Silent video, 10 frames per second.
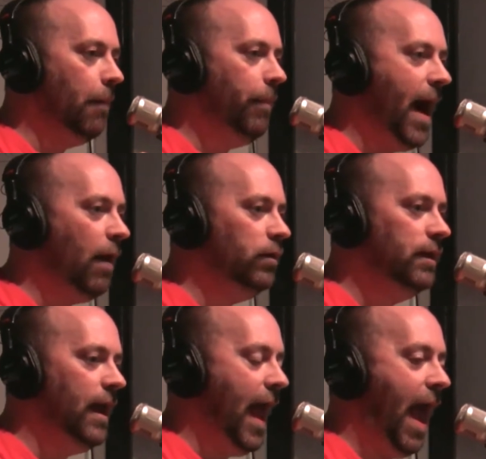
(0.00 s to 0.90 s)
about
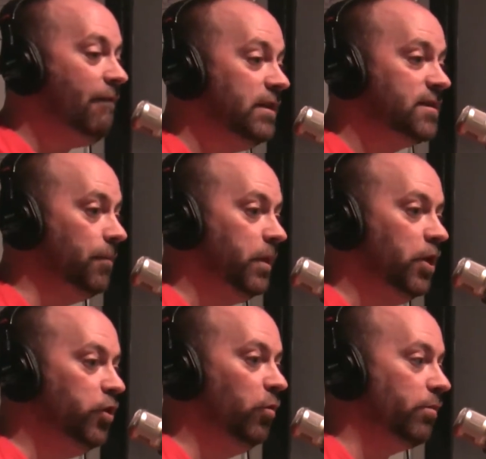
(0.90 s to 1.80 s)
having something
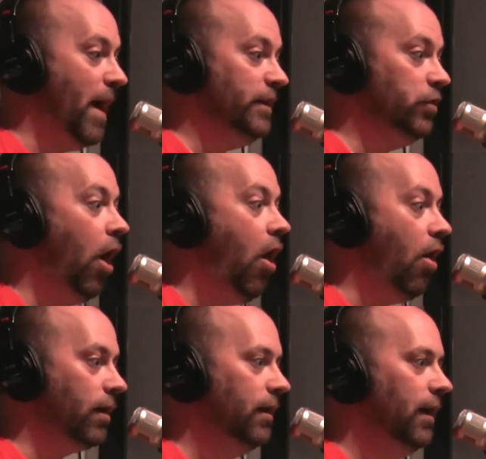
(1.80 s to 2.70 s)
to do with my
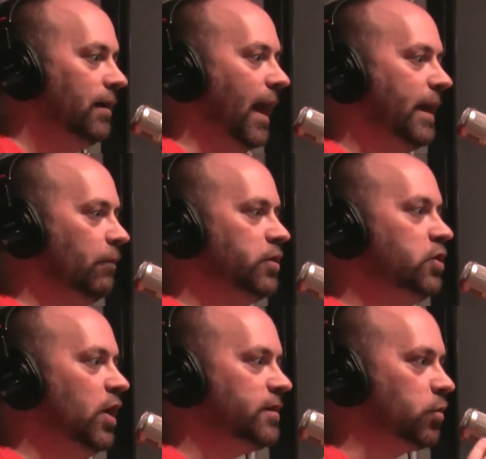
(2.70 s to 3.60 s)
dog. Like, it was
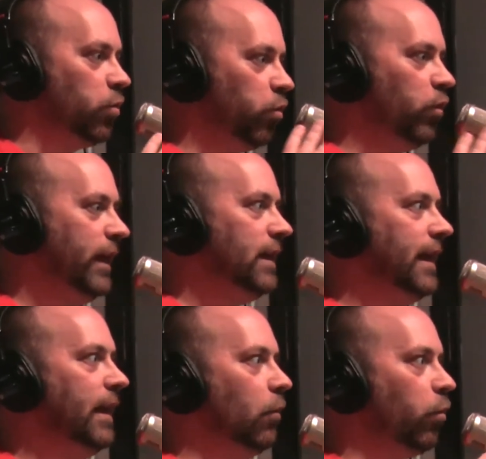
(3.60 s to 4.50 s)
just
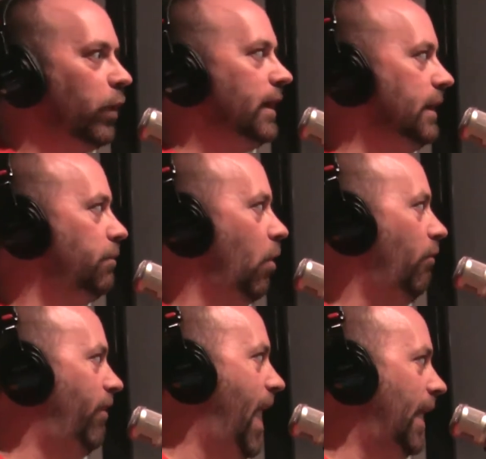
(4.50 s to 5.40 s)
really, really
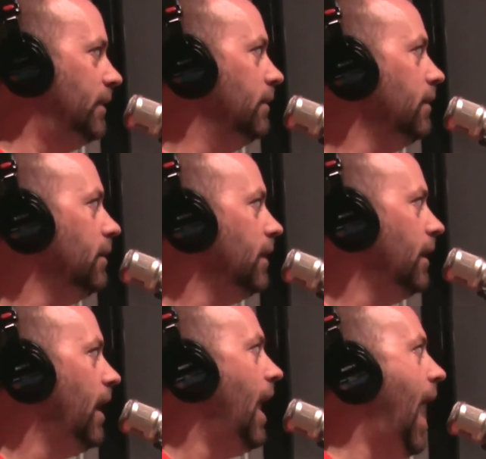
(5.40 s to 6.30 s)
profane. And then he went,
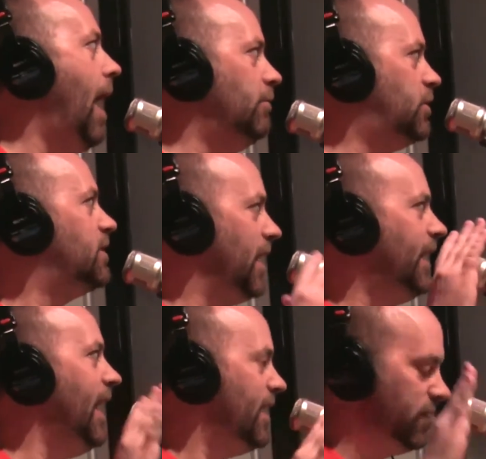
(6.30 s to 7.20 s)
ban. And I was just
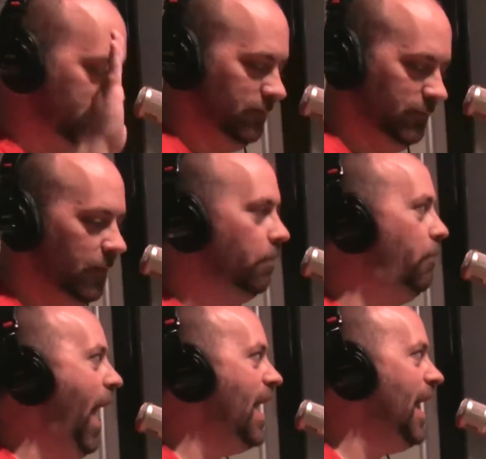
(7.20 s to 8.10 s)
like, yes.
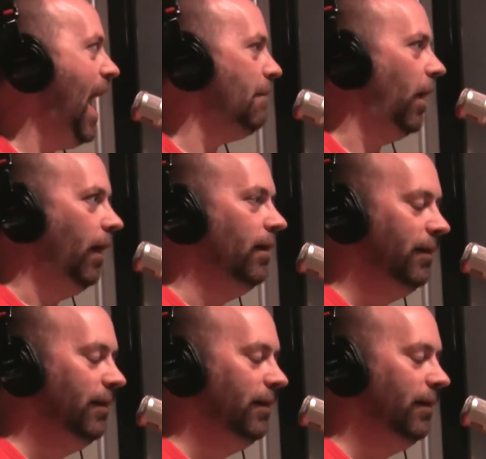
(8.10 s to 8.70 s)
Ban. Ban hammer.